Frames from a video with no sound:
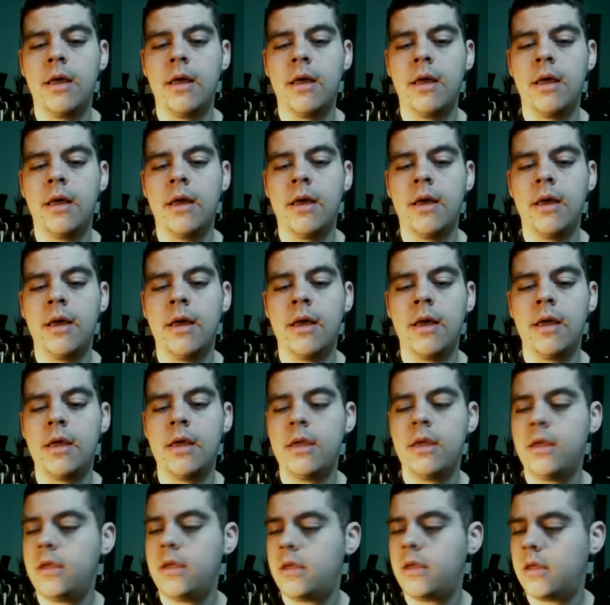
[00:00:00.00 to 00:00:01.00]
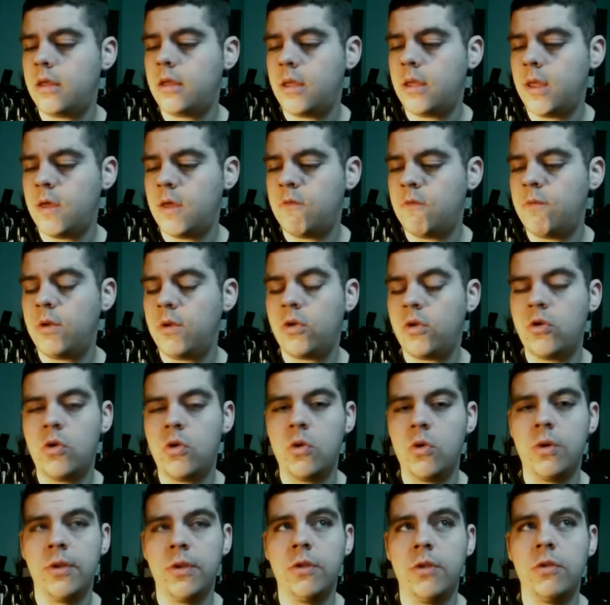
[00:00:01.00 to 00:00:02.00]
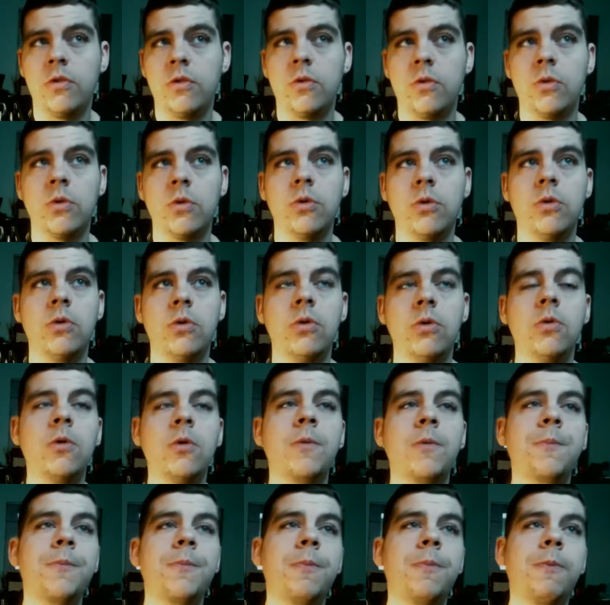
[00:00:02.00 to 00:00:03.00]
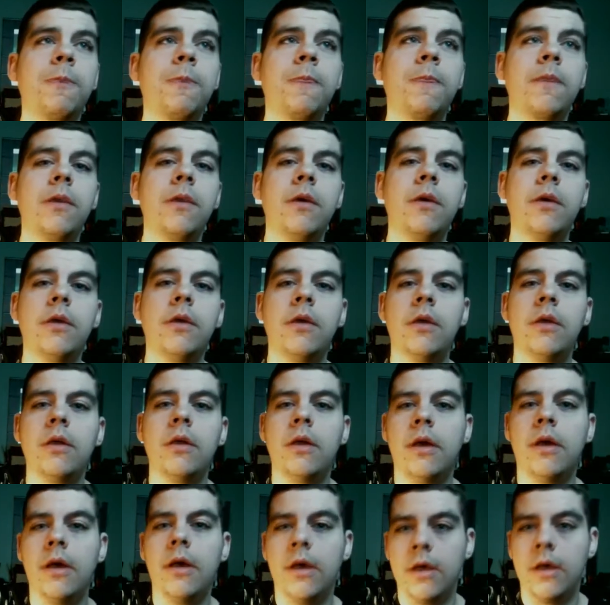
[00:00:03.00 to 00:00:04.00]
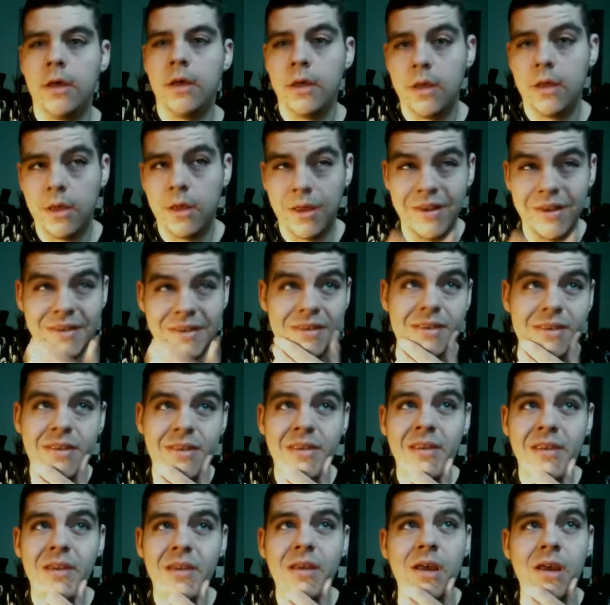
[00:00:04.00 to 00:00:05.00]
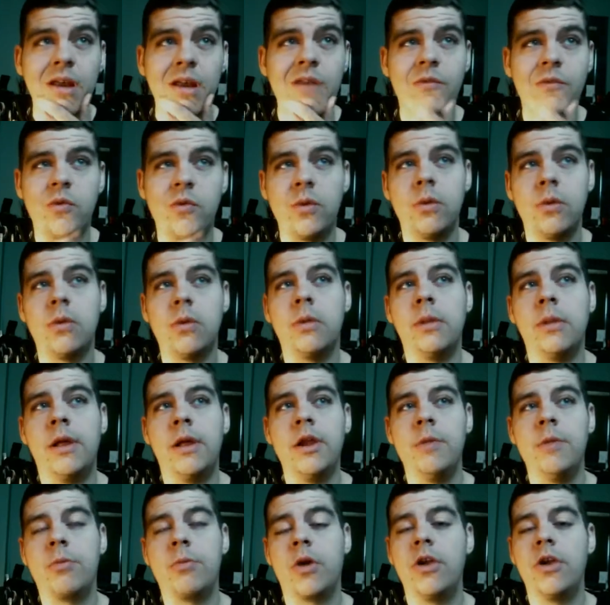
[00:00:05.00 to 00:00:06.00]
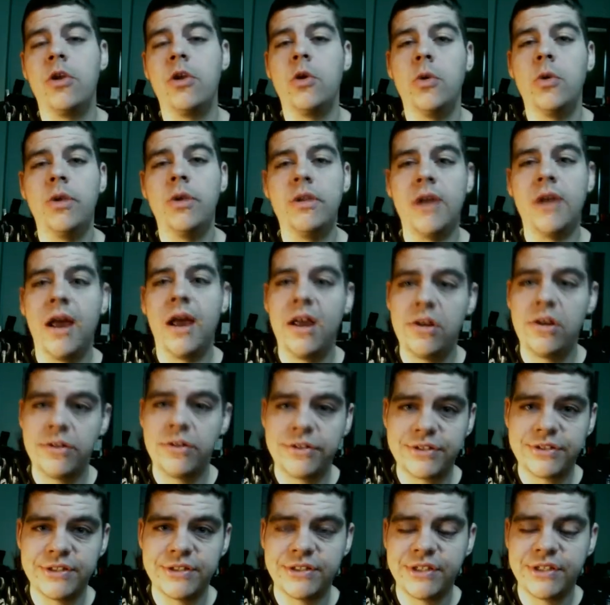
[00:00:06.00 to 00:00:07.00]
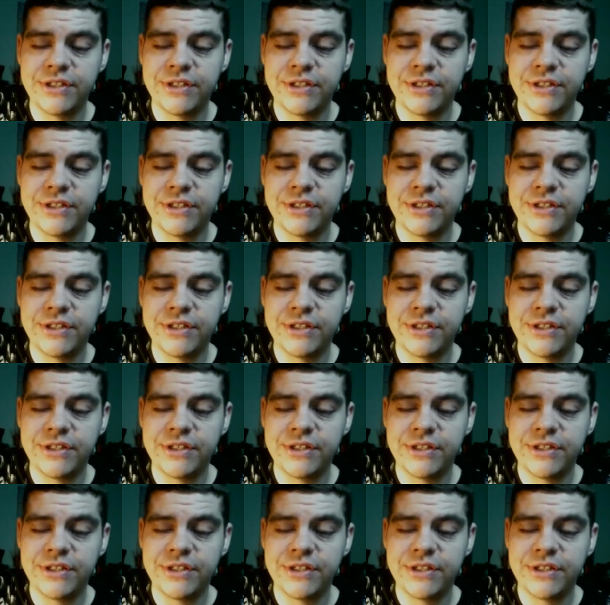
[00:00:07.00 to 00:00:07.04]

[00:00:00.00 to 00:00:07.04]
I have been going through, I don't know if a lot of you probably know what dialysis